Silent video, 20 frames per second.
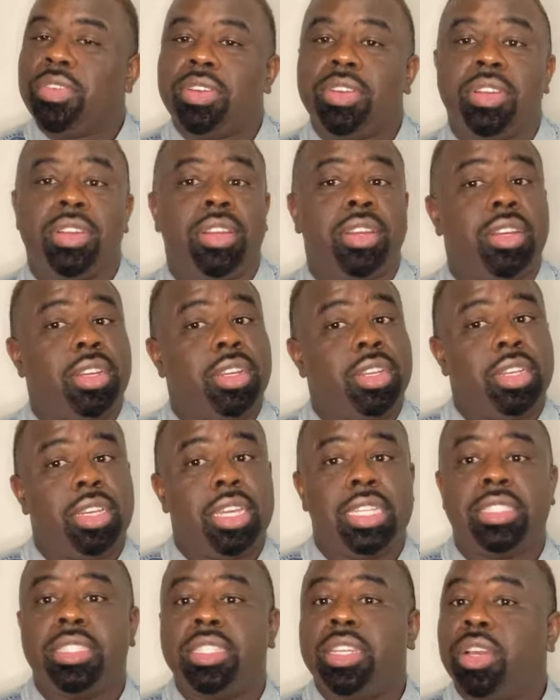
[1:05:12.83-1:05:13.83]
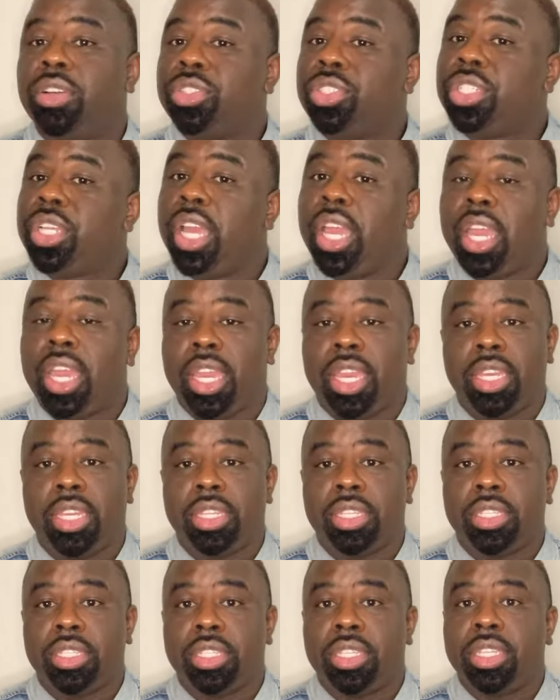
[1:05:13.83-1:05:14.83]
Girl, it's no shade.
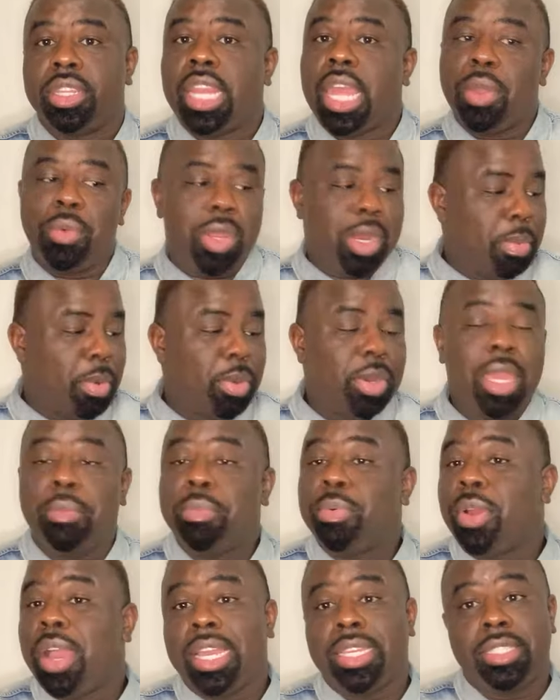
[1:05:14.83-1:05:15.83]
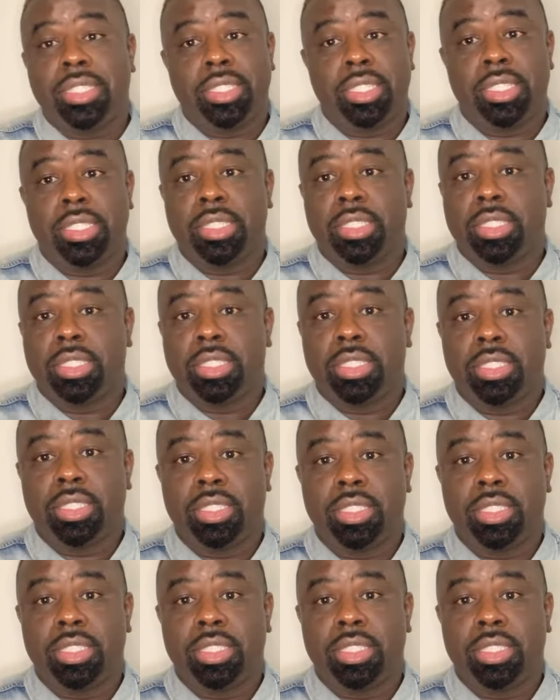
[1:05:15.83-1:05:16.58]
They went up on their prices.